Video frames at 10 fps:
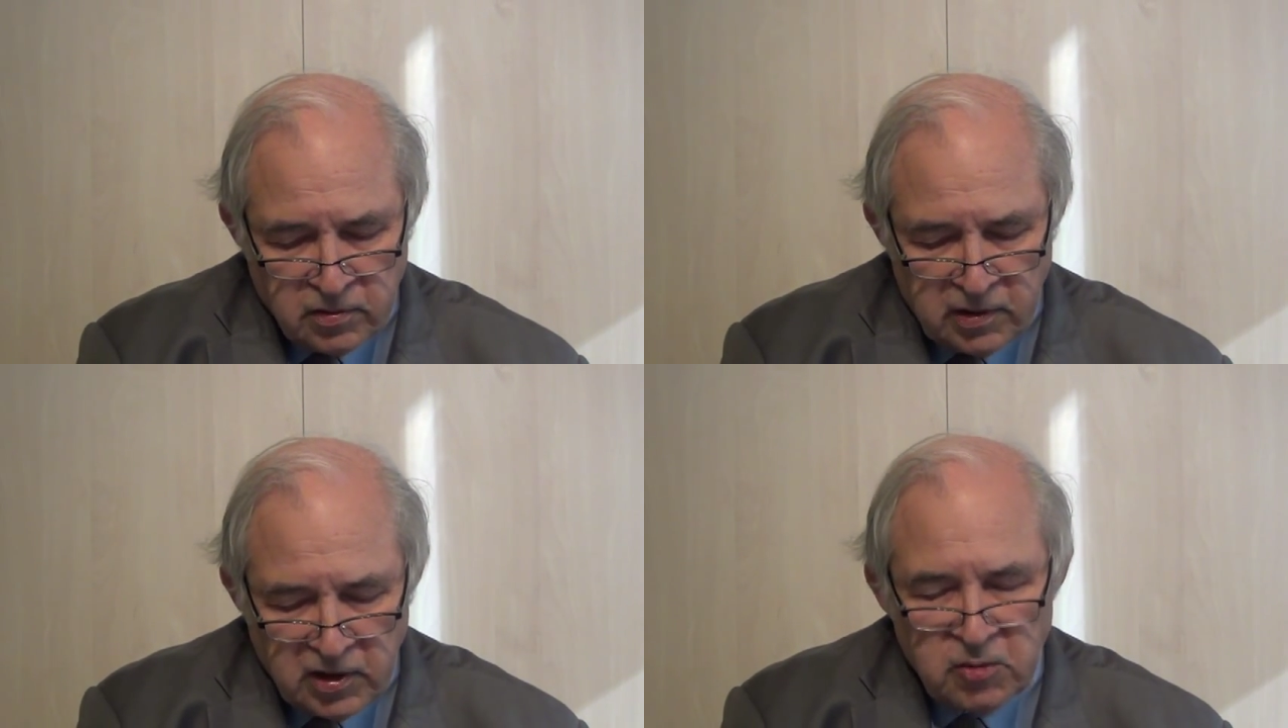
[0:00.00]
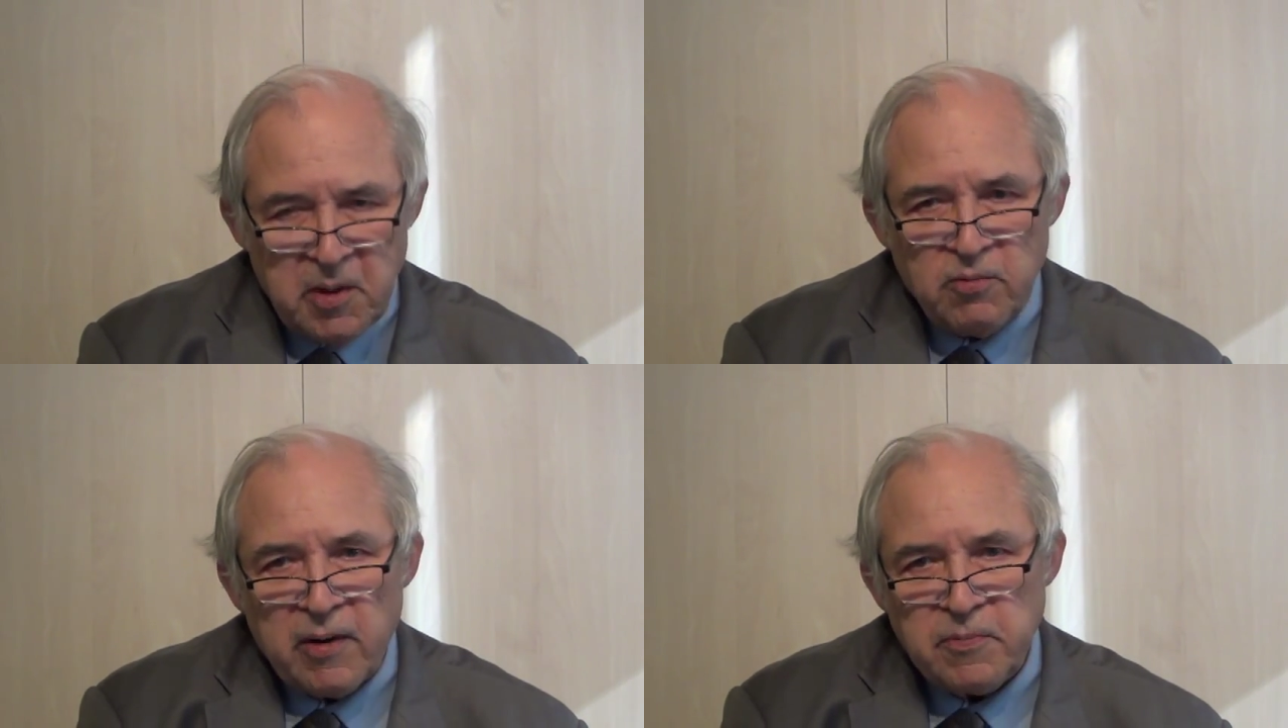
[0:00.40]
You need to
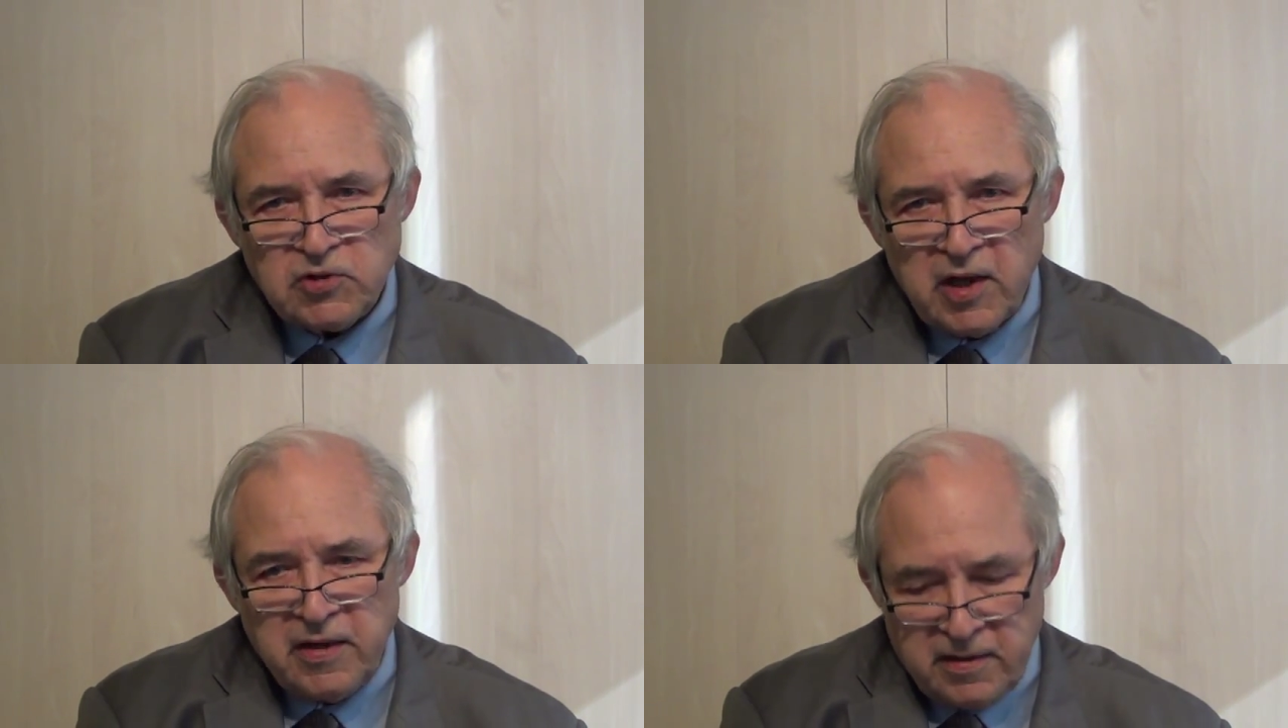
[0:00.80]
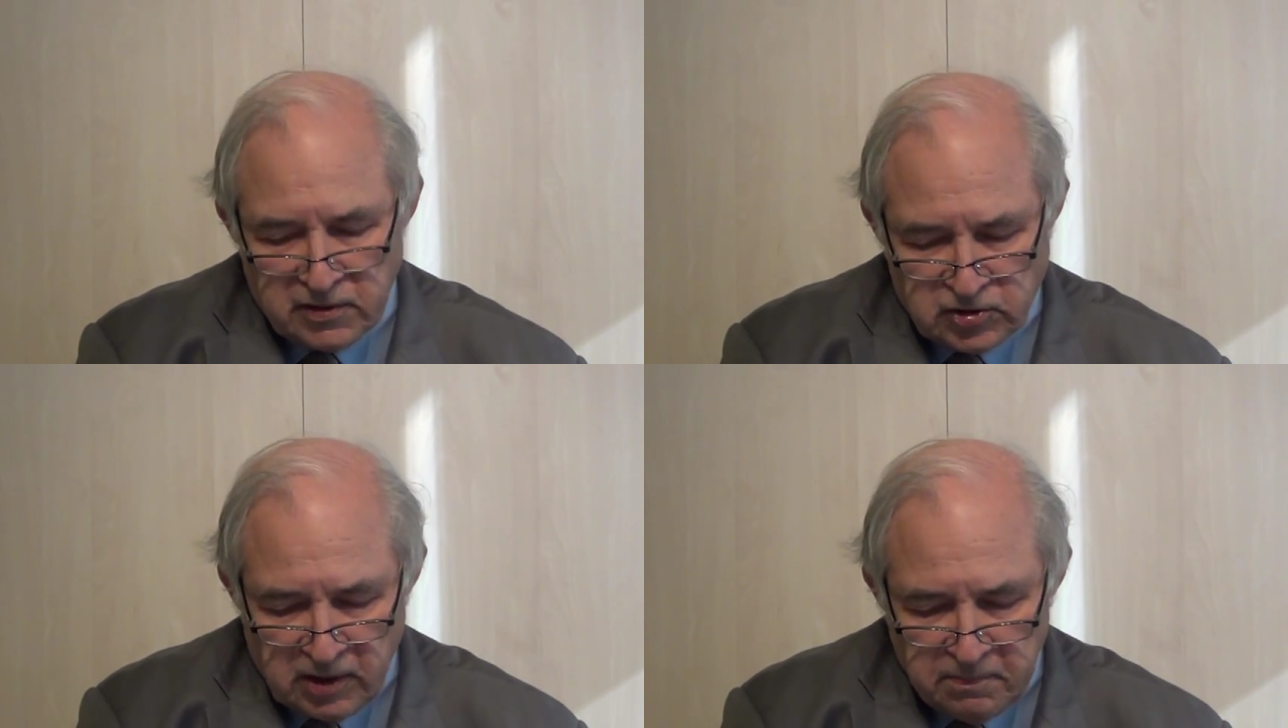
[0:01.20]
be represented
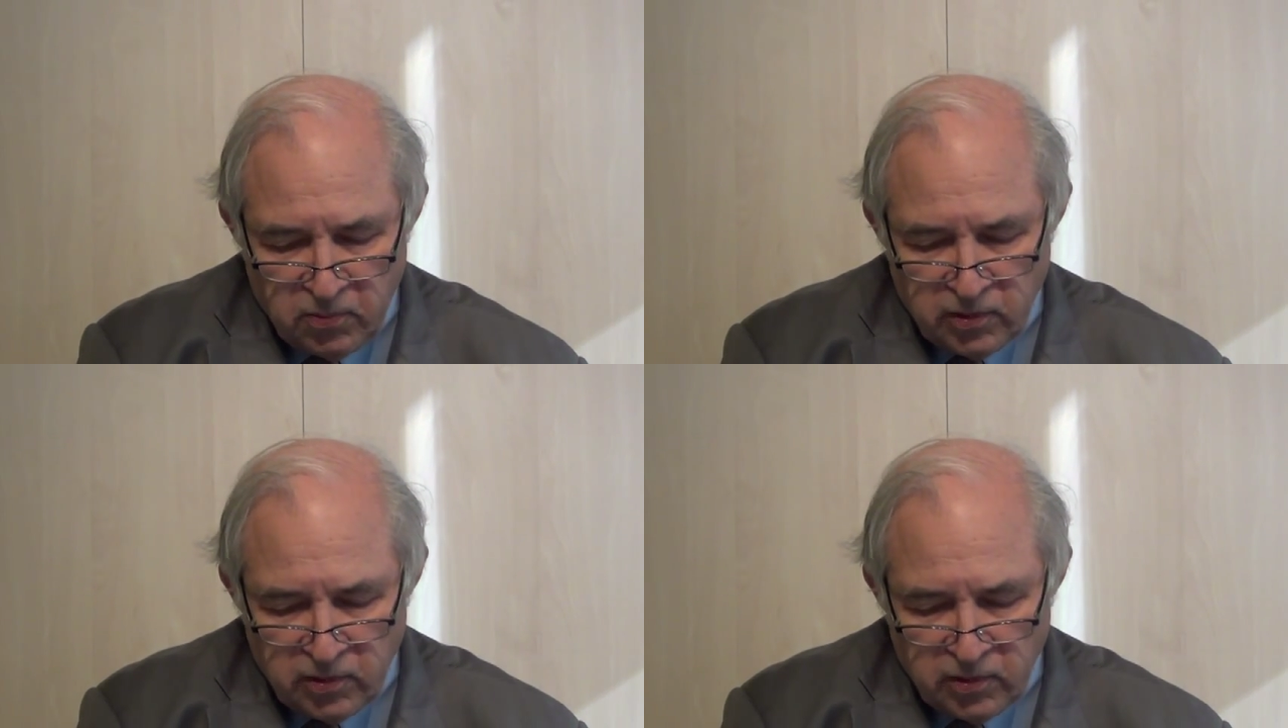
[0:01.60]
at some